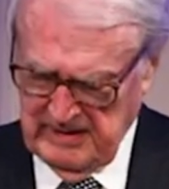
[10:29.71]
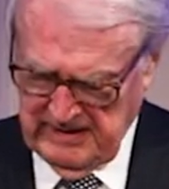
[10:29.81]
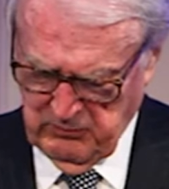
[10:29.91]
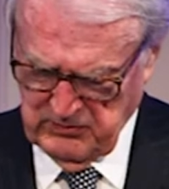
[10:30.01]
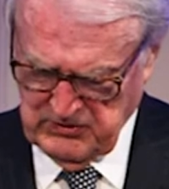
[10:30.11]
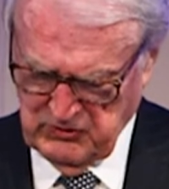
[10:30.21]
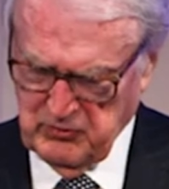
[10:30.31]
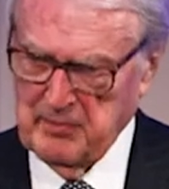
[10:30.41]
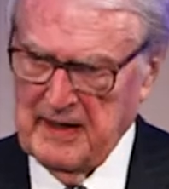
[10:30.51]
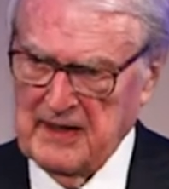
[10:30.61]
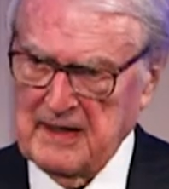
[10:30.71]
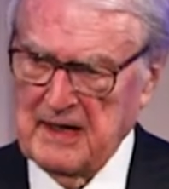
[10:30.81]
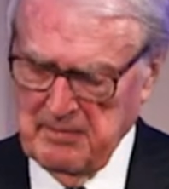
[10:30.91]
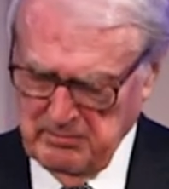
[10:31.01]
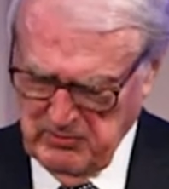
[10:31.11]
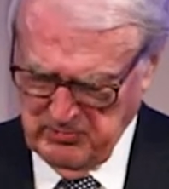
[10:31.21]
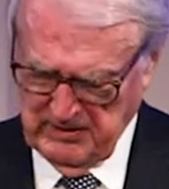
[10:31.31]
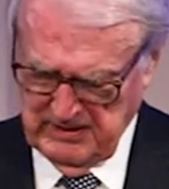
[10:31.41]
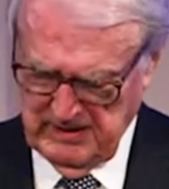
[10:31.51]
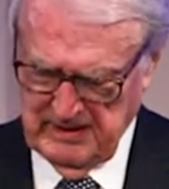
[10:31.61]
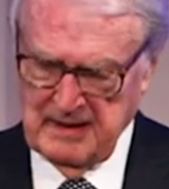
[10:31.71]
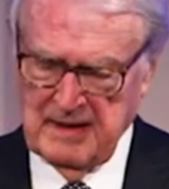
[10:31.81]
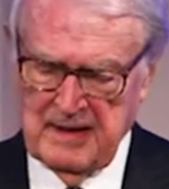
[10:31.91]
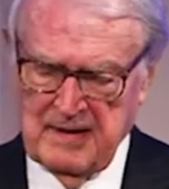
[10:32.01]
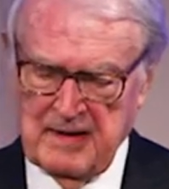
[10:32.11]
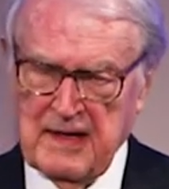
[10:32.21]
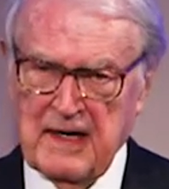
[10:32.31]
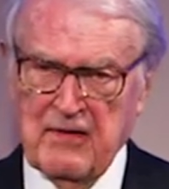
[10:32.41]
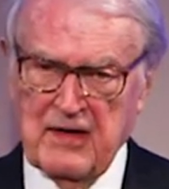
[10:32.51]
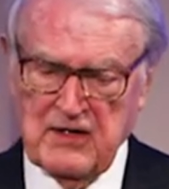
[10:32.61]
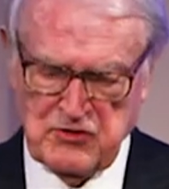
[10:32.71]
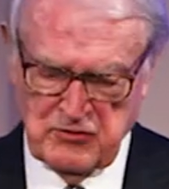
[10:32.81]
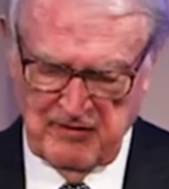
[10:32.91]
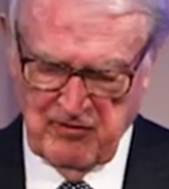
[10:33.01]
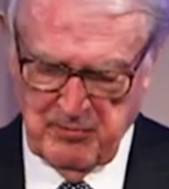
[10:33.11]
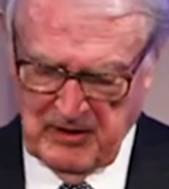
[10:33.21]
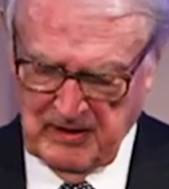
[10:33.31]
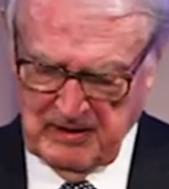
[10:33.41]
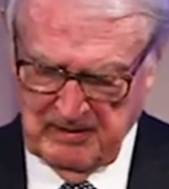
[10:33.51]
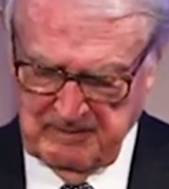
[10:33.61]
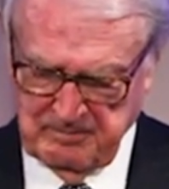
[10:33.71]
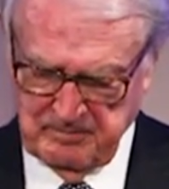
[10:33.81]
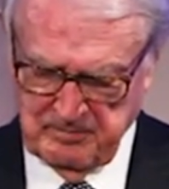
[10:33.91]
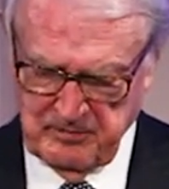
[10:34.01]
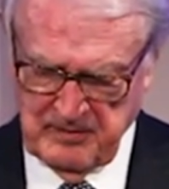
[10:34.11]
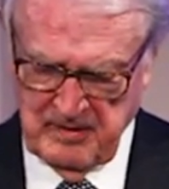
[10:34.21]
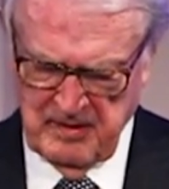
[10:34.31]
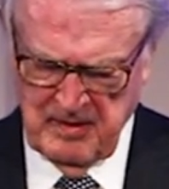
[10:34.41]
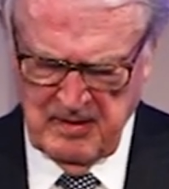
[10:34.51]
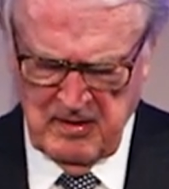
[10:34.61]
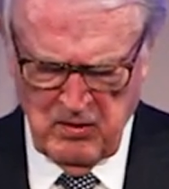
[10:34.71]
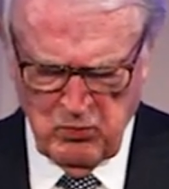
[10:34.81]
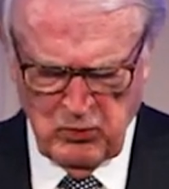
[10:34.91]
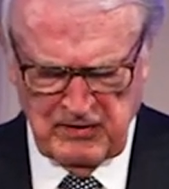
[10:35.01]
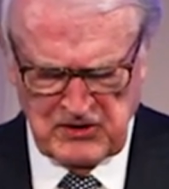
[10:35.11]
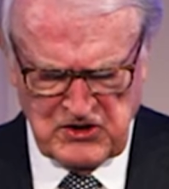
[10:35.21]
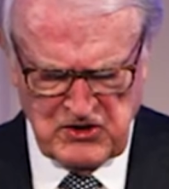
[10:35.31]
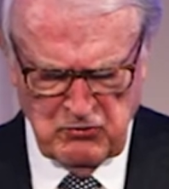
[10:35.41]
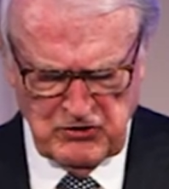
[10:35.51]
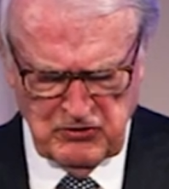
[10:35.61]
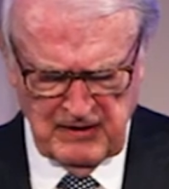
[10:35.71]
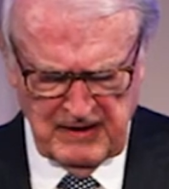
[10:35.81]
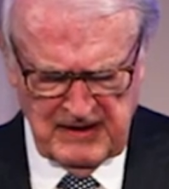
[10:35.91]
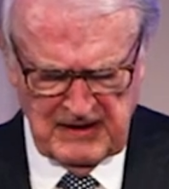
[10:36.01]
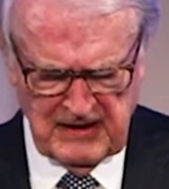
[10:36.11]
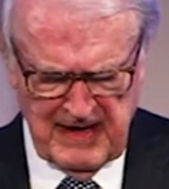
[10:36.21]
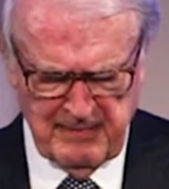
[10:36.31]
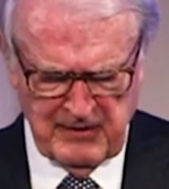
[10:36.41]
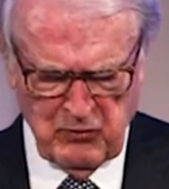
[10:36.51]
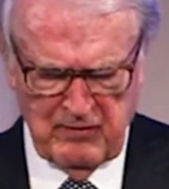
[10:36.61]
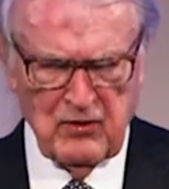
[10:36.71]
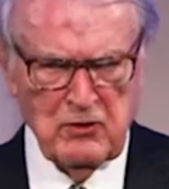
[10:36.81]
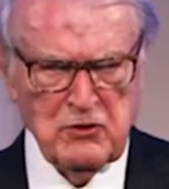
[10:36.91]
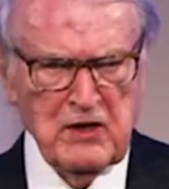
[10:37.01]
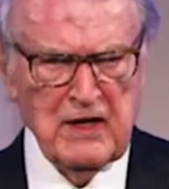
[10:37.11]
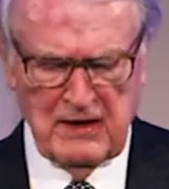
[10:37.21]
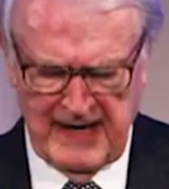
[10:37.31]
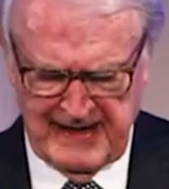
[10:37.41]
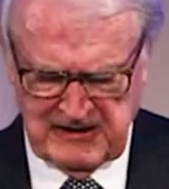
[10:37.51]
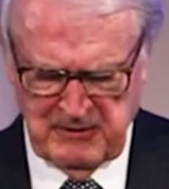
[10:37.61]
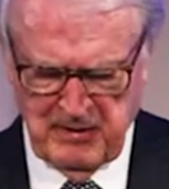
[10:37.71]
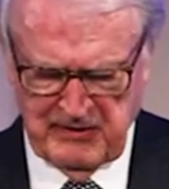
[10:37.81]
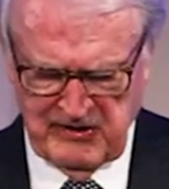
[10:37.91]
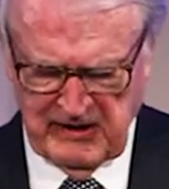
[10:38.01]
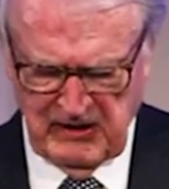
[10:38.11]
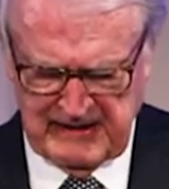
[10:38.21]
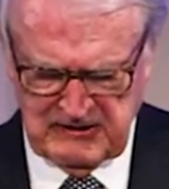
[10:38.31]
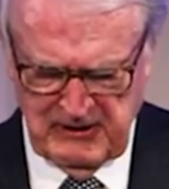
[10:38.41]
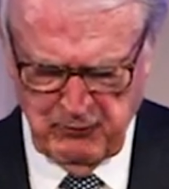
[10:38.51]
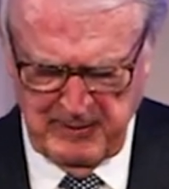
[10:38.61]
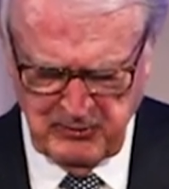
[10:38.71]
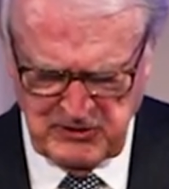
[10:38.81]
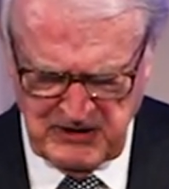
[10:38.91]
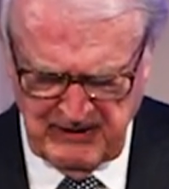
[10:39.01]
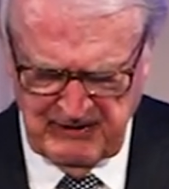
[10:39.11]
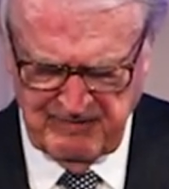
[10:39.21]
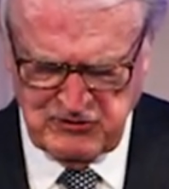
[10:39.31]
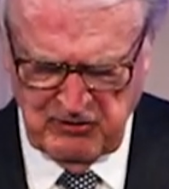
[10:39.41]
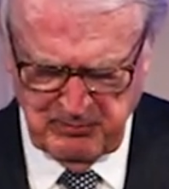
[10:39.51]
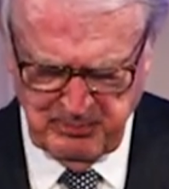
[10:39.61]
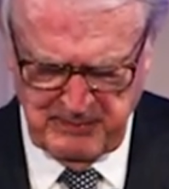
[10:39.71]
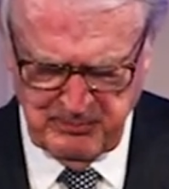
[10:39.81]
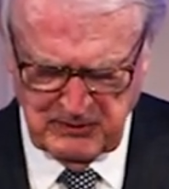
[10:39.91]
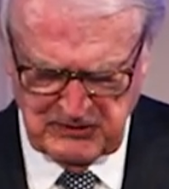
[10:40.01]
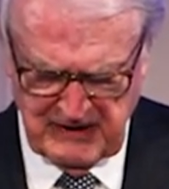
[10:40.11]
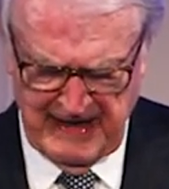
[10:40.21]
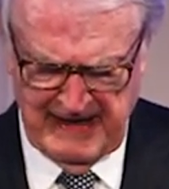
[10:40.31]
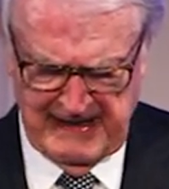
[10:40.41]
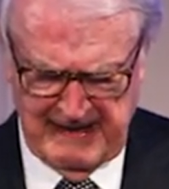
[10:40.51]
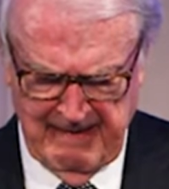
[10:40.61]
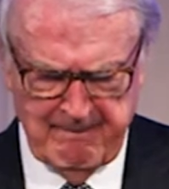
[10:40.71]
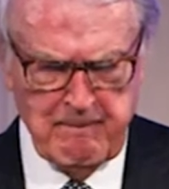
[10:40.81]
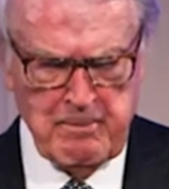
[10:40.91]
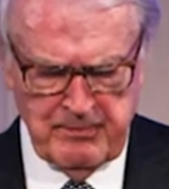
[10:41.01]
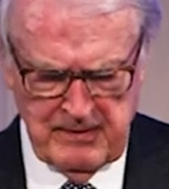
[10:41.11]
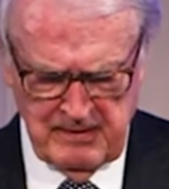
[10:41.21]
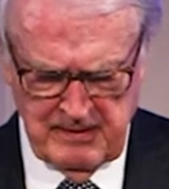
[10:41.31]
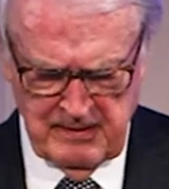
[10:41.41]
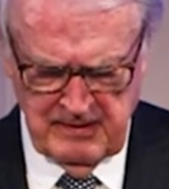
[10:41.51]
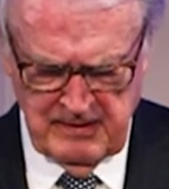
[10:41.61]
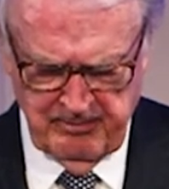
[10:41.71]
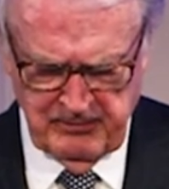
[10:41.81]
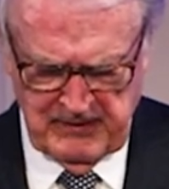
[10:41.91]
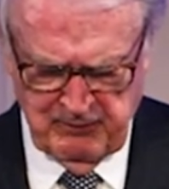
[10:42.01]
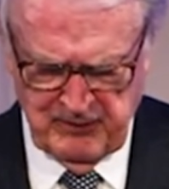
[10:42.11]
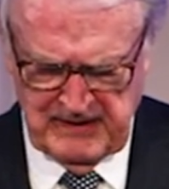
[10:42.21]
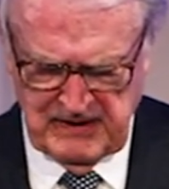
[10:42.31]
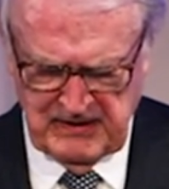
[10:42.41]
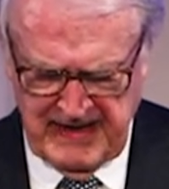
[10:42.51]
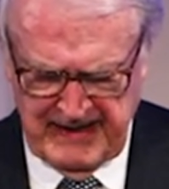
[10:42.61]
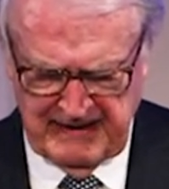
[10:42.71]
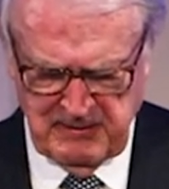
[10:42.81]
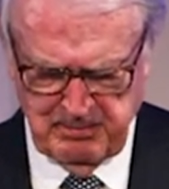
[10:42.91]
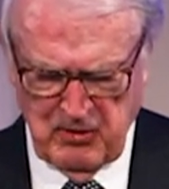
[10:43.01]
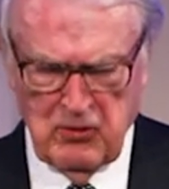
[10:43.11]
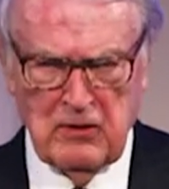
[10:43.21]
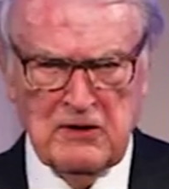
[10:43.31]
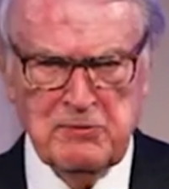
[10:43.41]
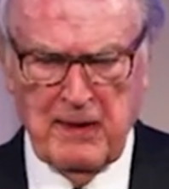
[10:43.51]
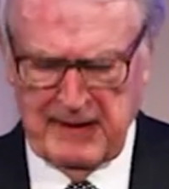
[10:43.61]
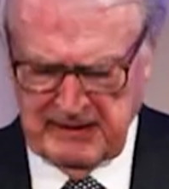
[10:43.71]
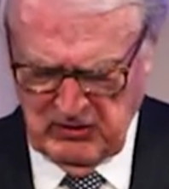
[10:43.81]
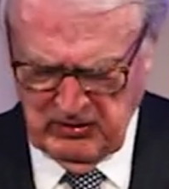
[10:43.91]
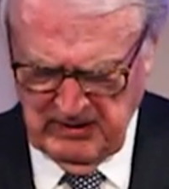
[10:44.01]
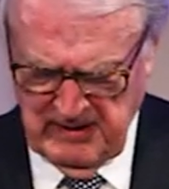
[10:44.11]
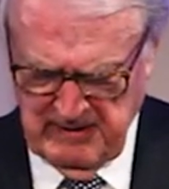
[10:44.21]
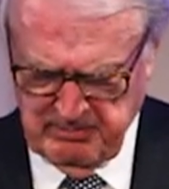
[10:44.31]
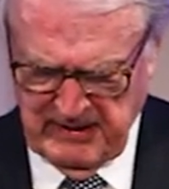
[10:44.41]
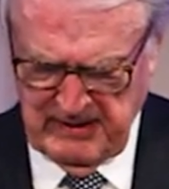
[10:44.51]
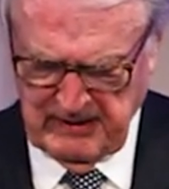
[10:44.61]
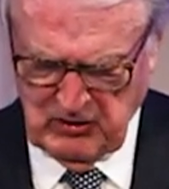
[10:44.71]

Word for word: It was a dramatic moment in the history of America. Would the social and economic revolution enacted by the elected representatives of the people die? Defeated not at the polls, by a, but in a